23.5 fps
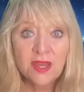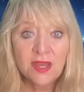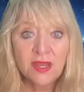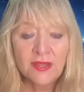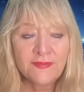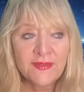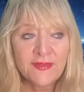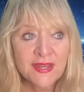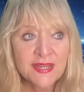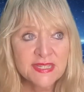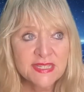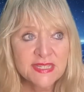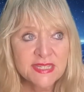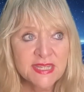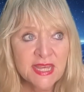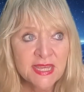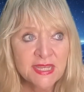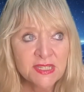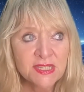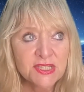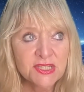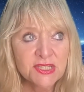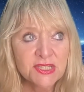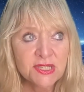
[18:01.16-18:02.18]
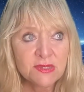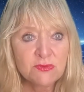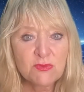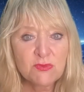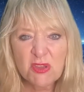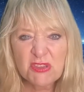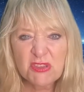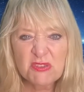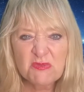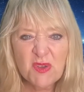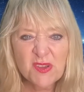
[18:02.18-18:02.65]
and they're saying to you,
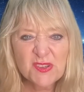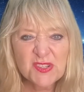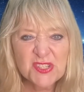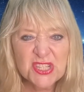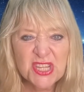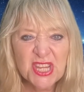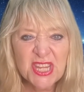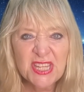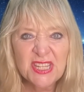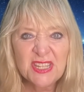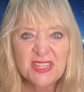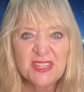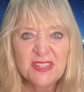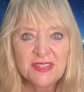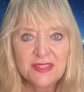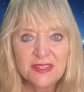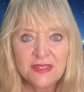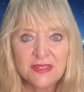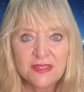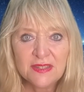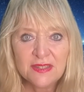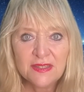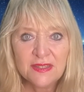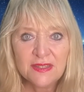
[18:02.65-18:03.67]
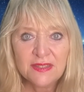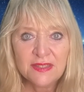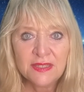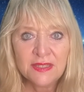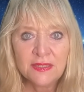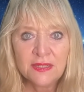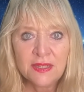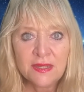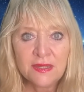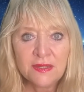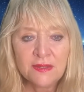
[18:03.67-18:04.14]
what are you watching?
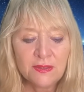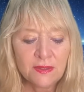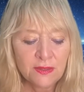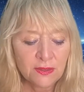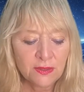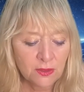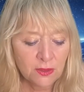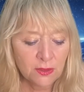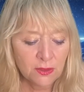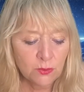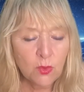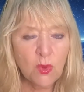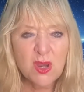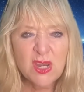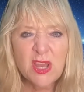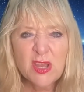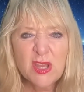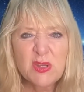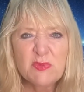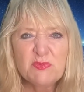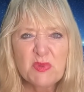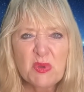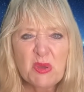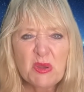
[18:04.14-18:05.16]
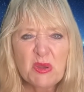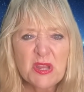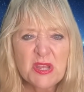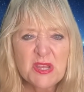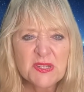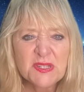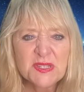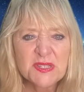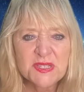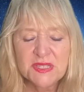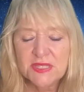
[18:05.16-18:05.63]
You know, what a load of
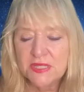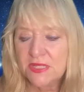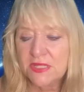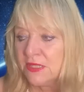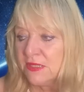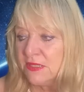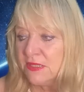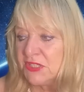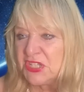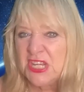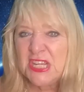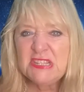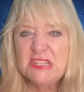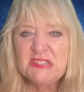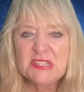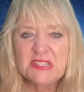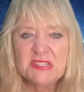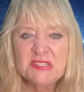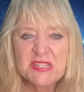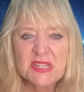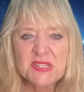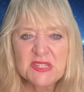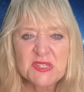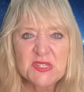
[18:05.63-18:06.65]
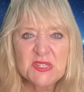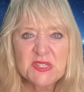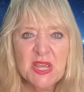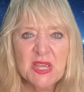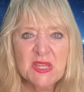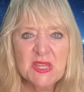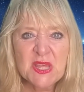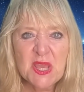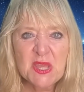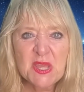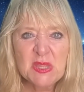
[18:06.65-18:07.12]
bollocks. Jesus doesn't
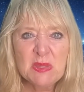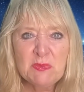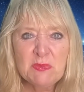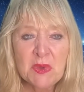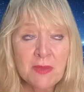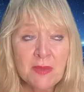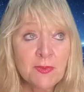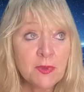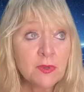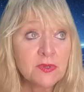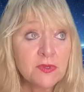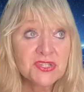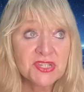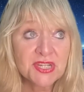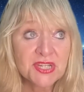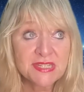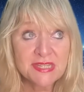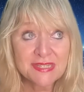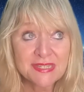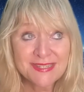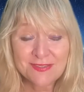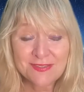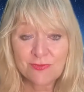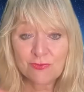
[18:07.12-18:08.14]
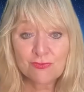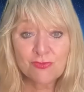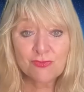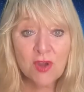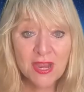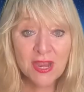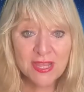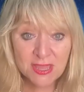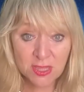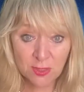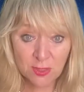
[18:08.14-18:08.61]
say that in the Bible. Jesus didn't
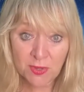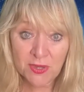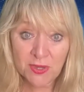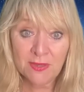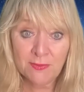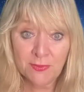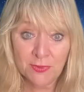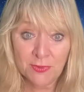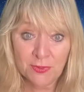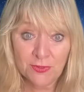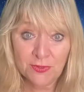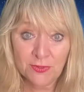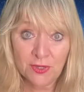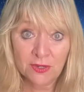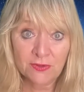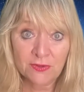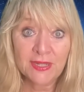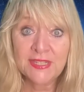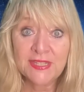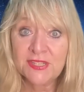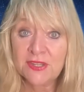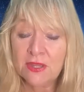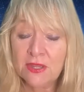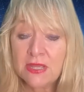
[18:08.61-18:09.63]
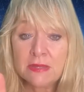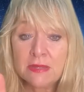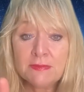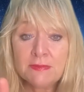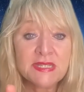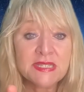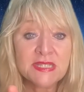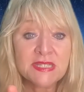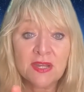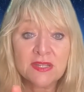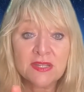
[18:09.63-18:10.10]
write the Bible, all right? Don't get
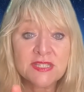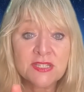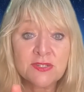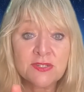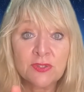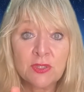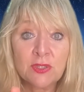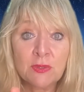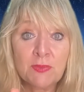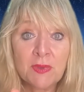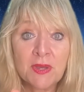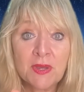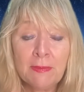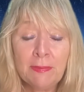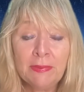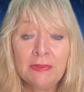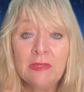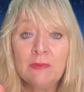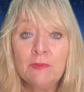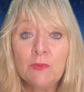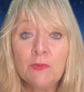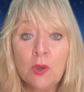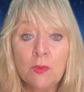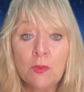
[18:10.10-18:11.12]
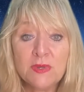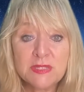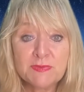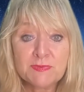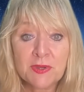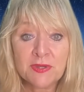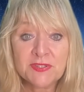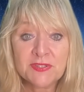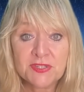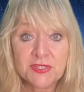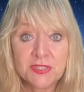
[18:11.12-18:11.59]
me started on the Bible and what we're
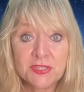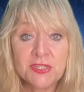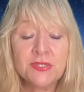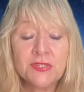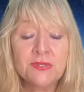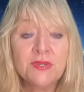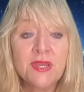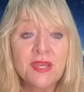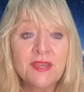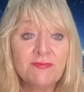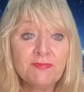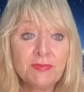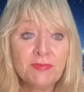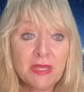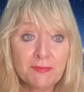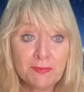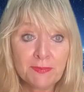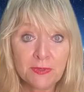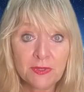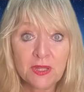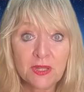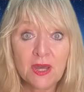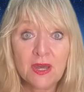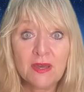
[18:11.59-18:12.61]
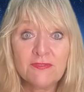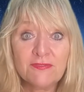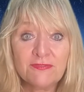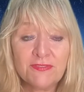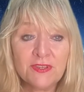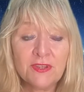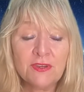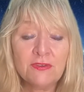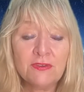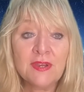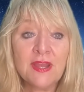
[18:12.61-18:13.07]
supposed to do. If people can't
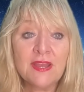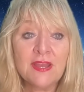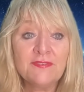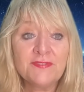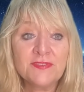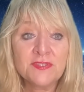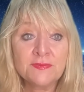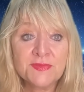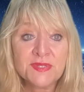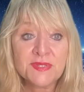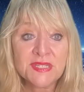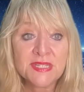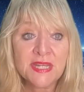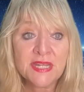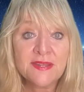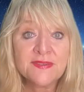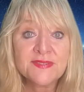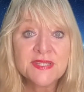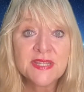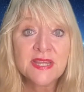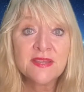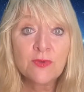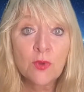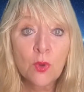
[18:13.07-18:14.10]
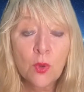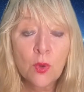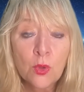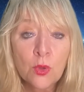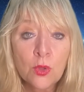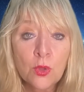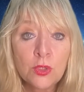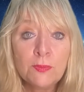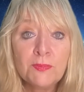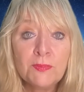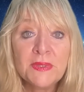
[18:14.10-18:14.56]
figure out for themselves, they've
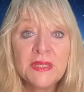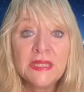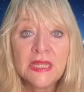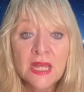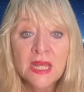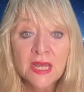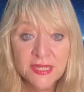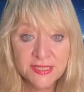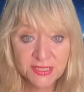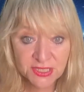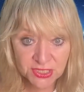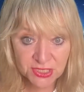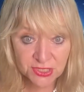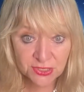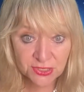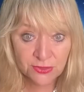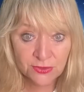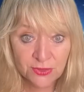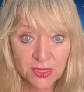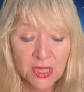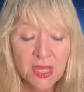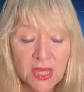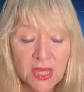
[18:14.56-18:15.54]
all been lied to.